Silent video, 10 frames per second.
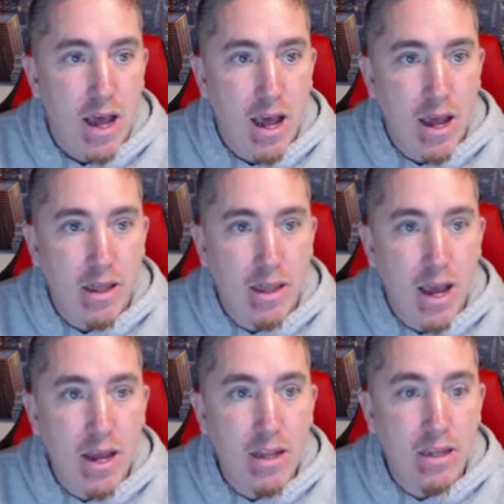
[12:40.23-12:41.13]
And
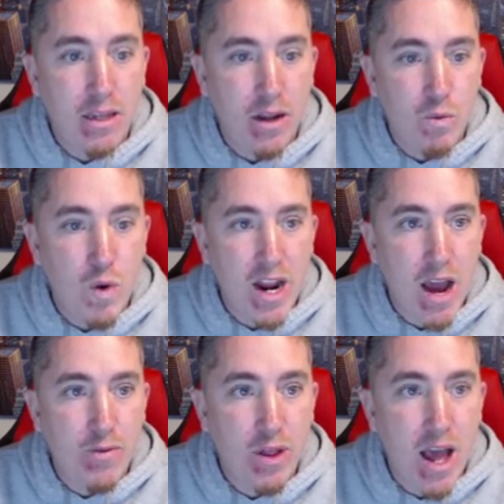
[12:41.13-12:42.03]
then right
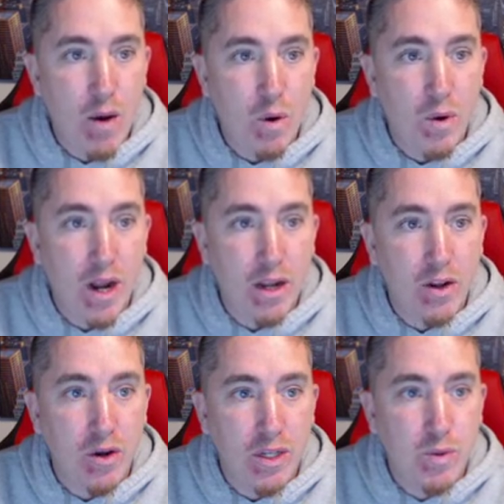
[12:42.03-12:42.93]
after that, what we're going
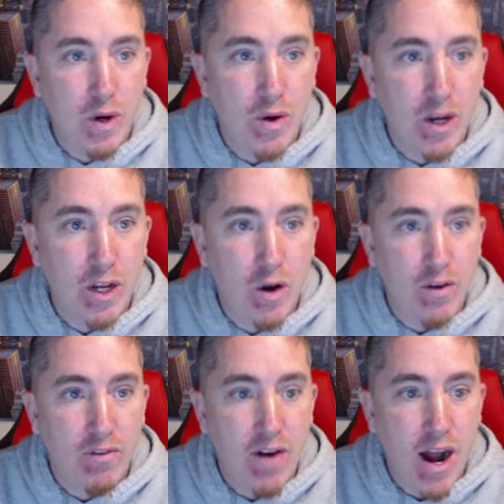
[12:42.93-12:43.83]
to do is we're going to go
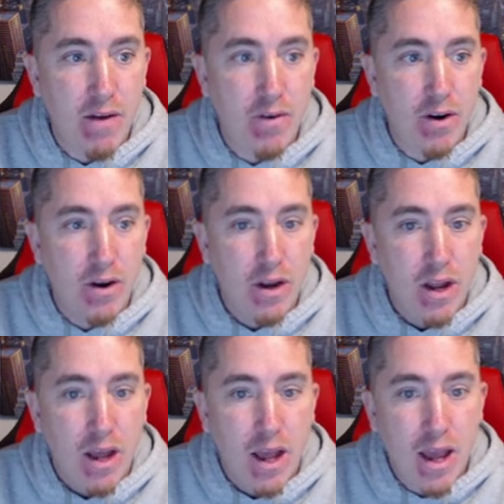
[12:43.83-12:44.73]
to Fiverr.
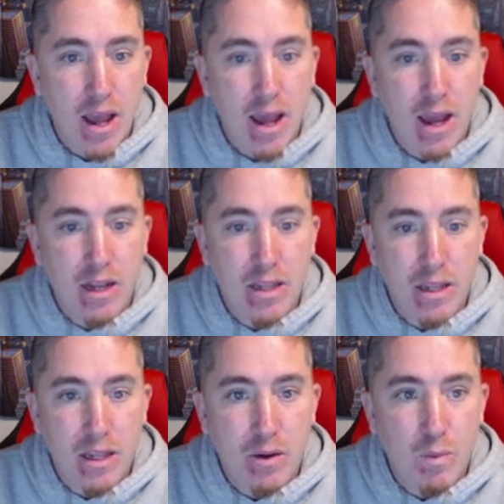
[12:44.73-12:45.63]
And
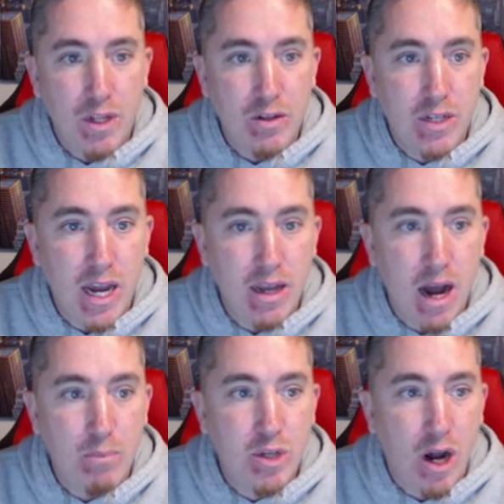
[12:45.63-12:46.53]
when you type
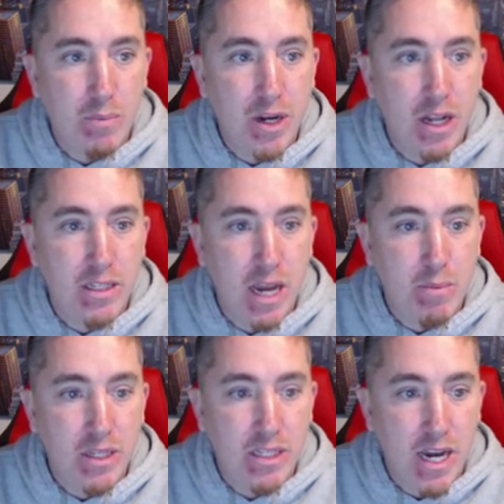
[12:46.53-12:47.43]
up top, you're going to
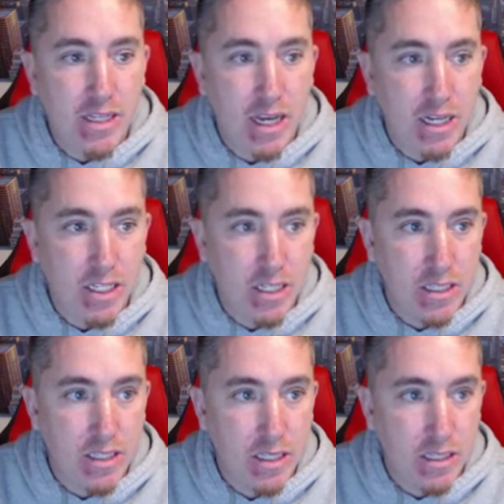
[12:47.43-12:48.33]
type in
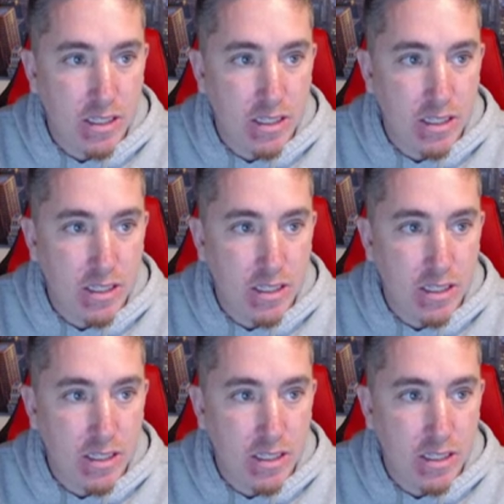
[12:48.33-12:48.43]
citations.